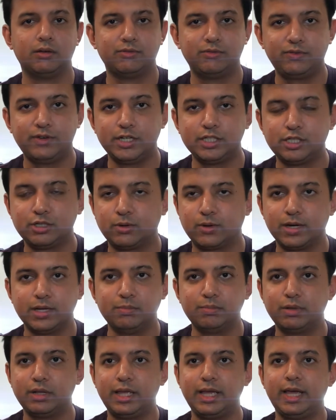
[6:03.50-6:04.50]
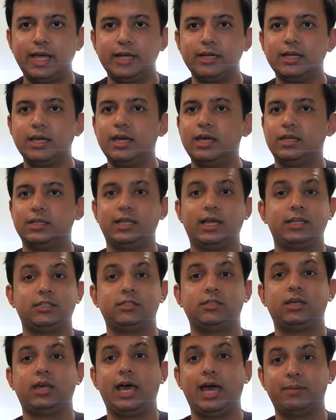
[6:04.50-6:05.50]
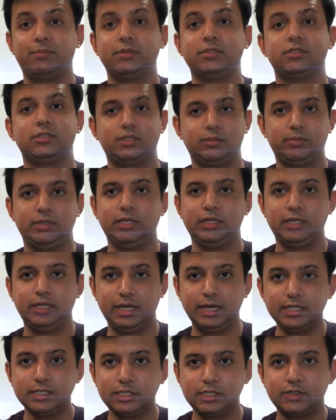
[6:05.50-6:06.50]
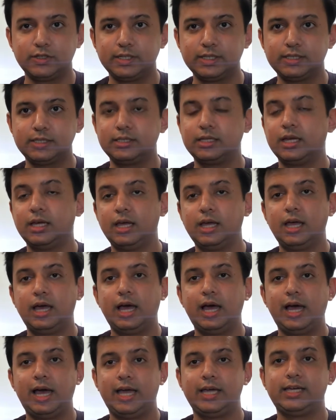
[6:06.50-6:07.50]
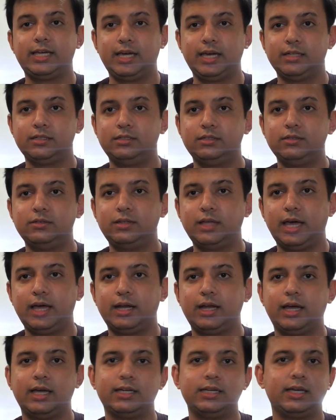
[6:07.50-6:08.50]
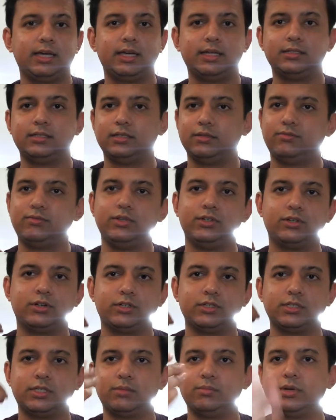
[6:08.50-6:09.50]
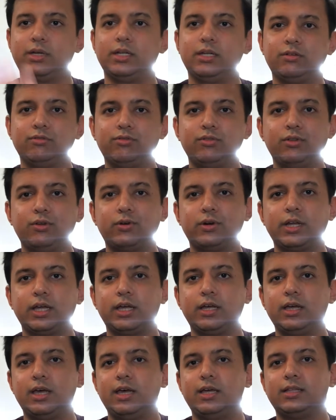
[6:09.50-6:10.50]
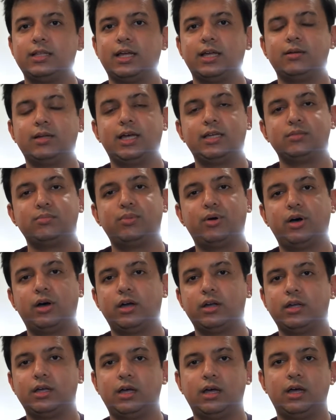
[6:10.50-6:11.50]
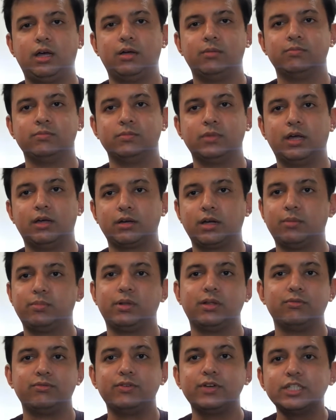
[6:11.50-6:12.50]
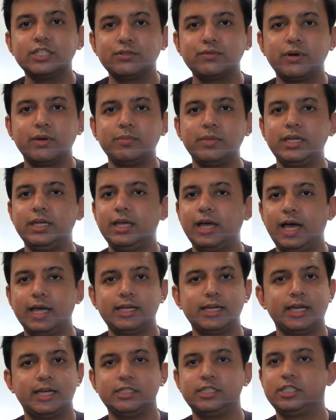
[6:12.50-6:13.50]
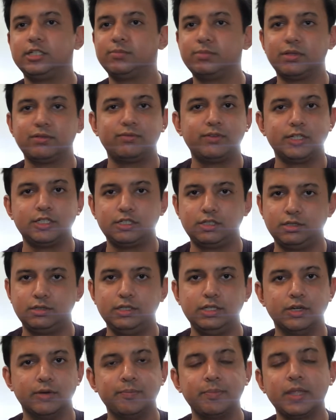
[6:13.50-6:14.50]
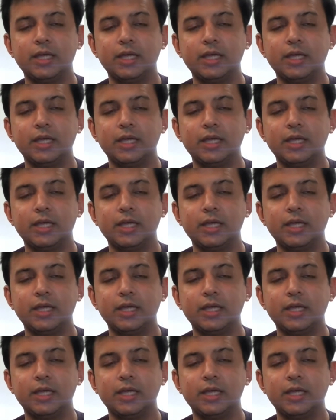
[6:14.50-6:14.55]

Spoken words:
fish or a plant that happens to be injurious, I can't do that. I can, if you're somebody in Florida that has bought a couple of fish from me, I can't ship the fish to you.